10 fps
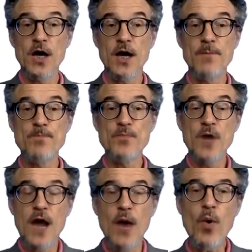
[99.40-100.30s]
um,
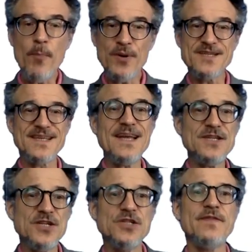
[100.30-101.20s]
What
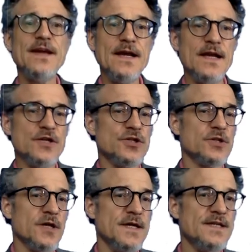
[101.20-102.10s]
percentage of
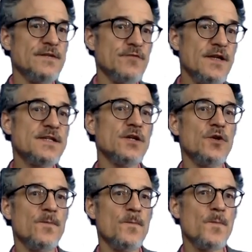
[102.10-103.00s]
English is
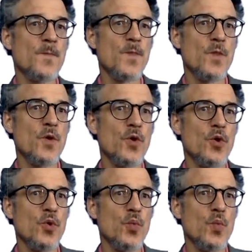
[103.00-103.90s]
written
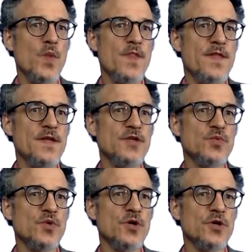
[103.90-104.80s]
with
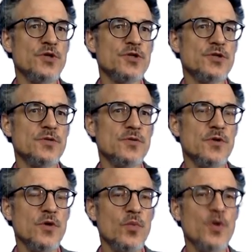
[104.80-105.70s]
these words?
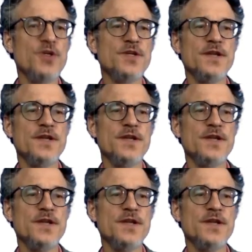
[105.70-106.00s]
What do you